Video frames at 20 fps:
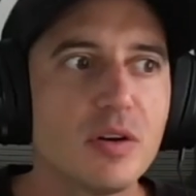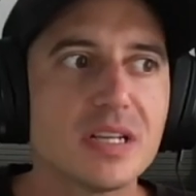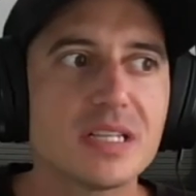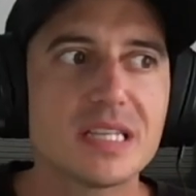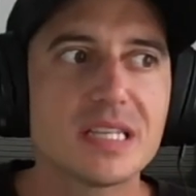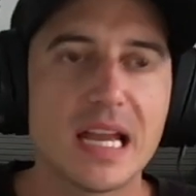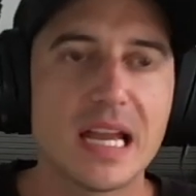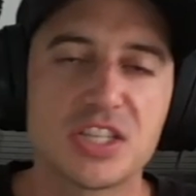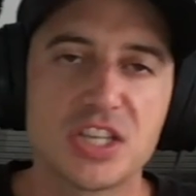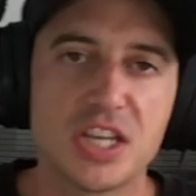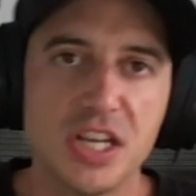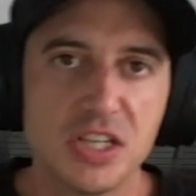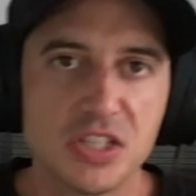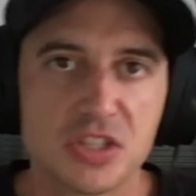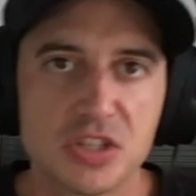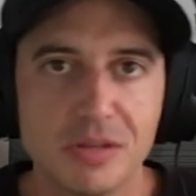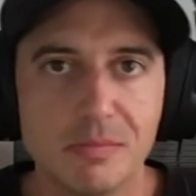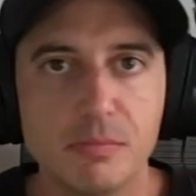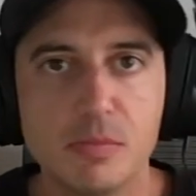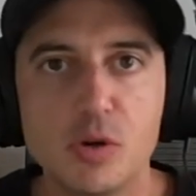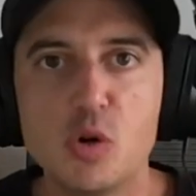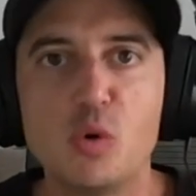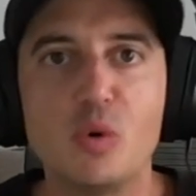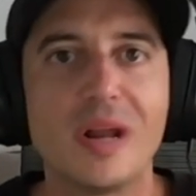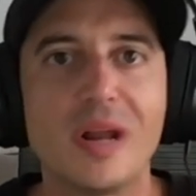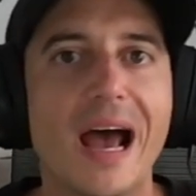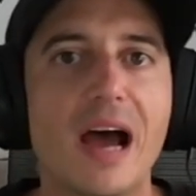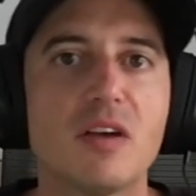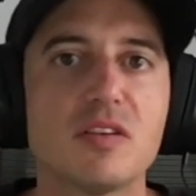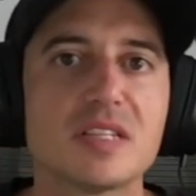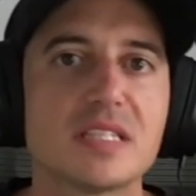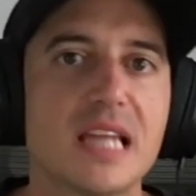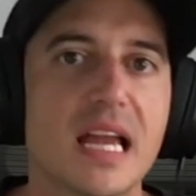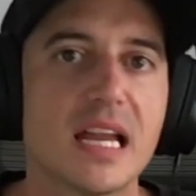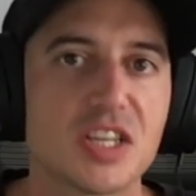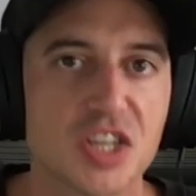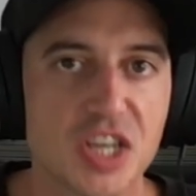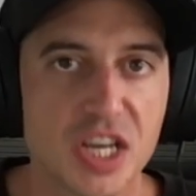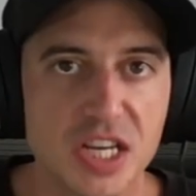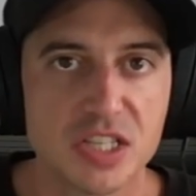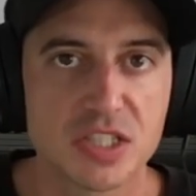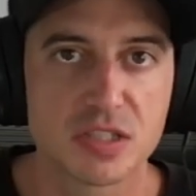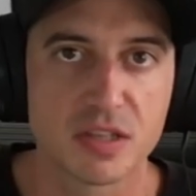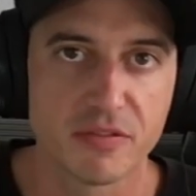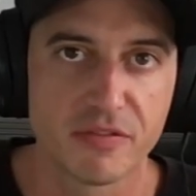does that change the mood? How does that change the